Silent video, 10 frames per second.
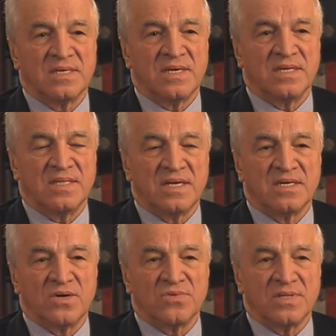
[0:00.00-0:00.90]
and then
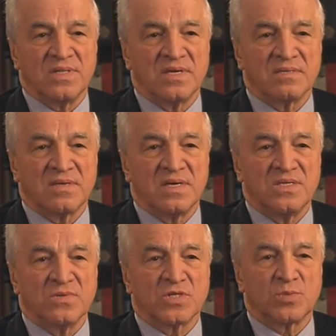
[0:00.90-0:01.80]
and only then can
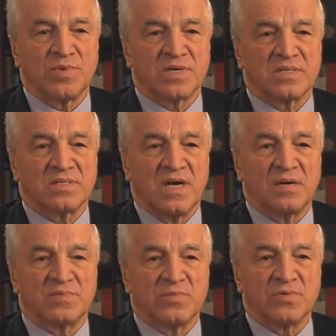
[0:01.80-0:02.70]
you expect
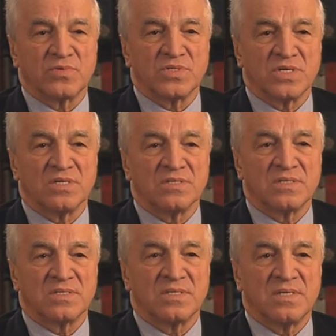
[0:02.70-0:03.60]
optimal results.